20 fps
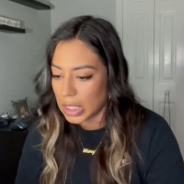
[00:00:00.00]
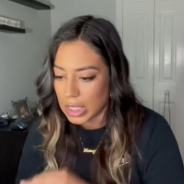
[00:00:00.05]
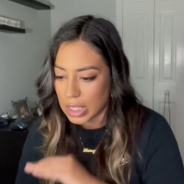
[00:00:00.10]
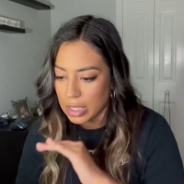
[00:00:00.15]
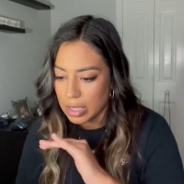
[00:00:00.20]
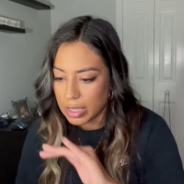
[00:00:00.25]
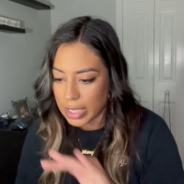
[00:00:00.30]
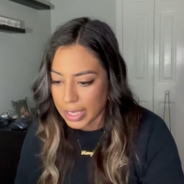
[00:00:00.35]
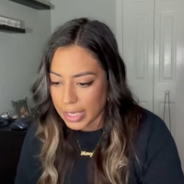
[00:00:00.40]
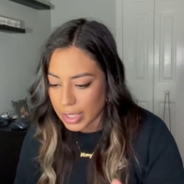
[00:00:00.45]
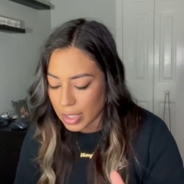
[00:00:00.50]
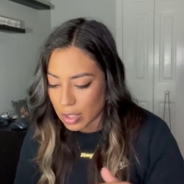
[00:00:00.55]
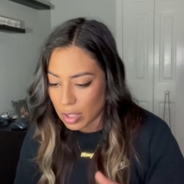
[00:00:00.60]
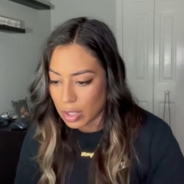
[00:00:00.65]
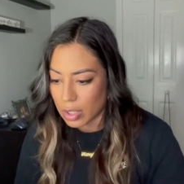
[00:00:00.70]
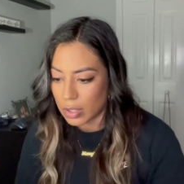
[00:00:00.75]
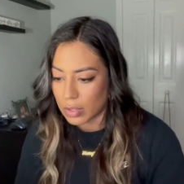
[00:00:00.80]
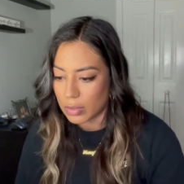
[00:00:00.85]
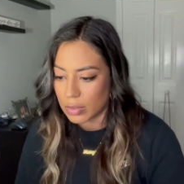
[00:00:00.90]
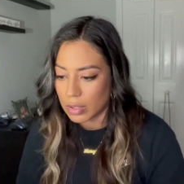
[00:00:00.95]
Let it
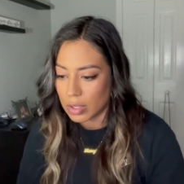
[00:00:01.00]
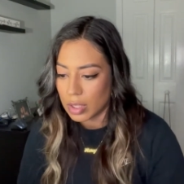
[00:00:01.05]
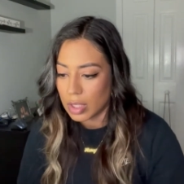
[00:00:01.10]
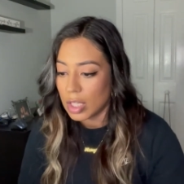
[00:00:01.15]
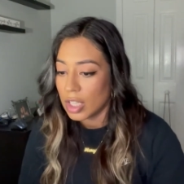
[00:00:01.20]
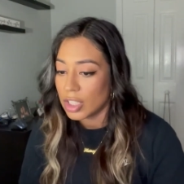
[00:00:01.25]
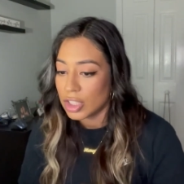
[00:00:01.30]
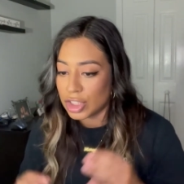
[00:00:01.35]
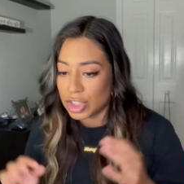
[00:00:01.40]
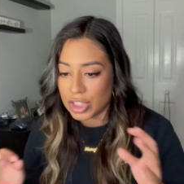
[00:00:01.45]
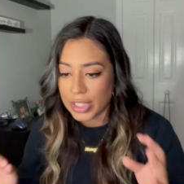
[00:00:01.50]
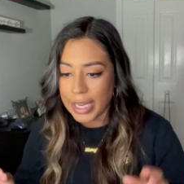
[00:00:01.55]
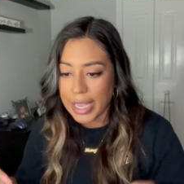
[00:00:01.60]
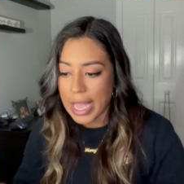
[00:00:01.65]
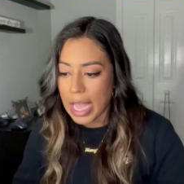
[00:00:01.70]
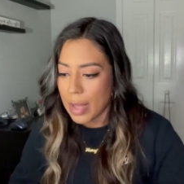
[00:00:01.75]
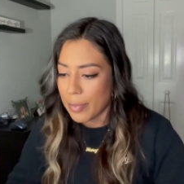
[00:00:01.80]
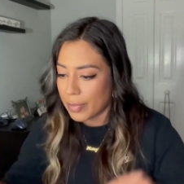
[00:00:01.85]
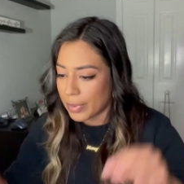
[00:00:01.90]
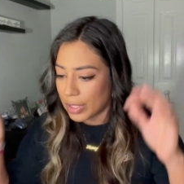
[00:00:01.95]
go. Shit
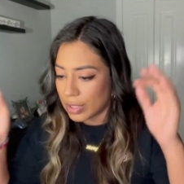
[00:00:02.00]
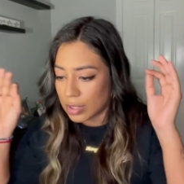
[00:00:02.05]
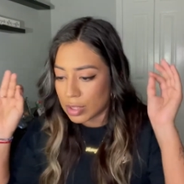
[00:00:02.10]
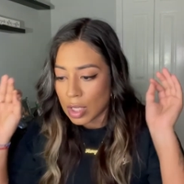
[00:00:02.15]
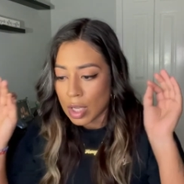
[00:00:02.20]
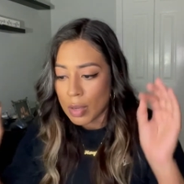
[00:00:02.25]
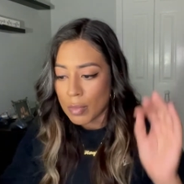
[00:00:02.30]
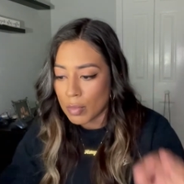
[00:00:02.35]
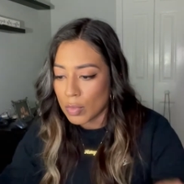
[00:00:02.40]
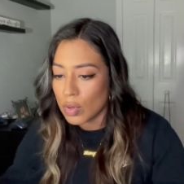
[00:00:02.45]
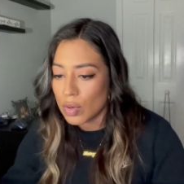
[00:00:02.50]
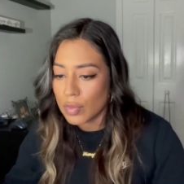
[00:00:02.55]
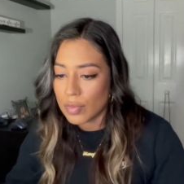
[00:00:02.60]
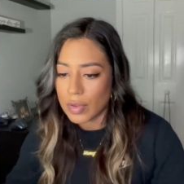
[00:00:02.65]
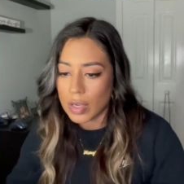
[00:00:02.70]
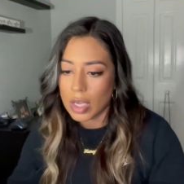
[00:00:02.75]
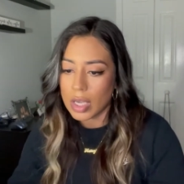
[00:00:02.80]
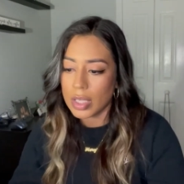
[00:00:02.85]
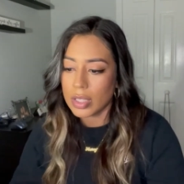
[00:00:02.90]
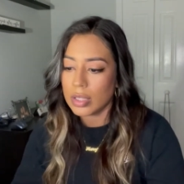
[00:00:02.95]
happens. Move
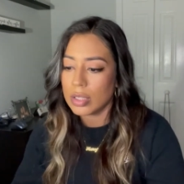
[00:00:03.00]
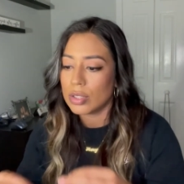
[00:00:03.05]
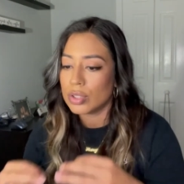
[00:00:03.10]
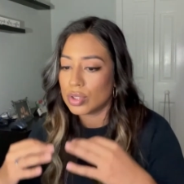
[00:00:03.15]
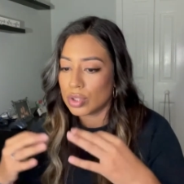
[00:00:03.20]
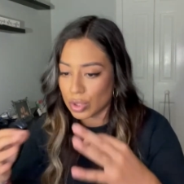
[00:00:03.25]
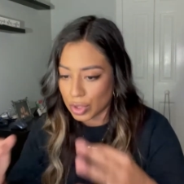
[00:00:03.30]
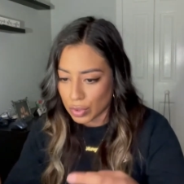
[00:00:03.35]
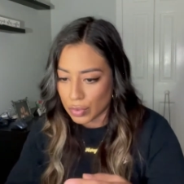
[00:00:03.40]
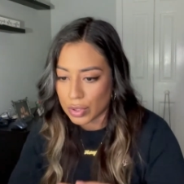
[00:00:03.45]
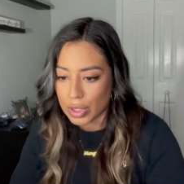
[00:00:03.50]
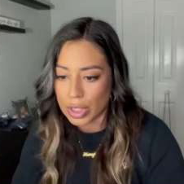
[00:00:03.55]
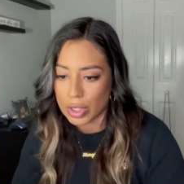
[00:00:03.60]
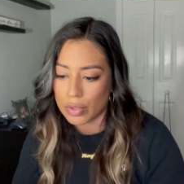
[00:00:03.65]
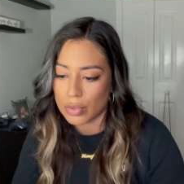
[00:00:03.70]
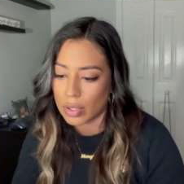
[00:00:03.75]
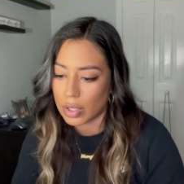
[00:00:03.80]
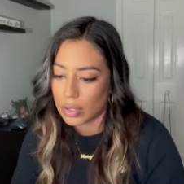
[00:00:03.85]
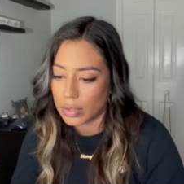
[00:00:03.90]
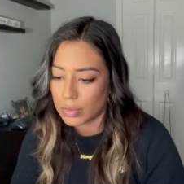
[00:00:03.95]
on so you can
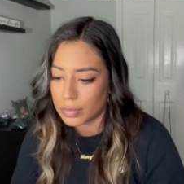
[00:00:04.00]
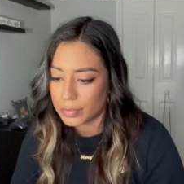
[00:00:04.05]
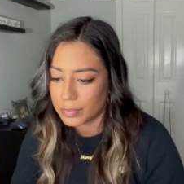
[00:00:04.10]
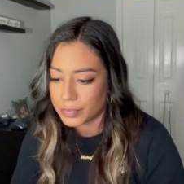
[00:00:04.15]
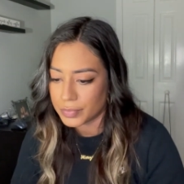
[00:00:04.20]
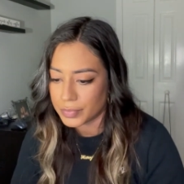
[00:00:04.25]
grow.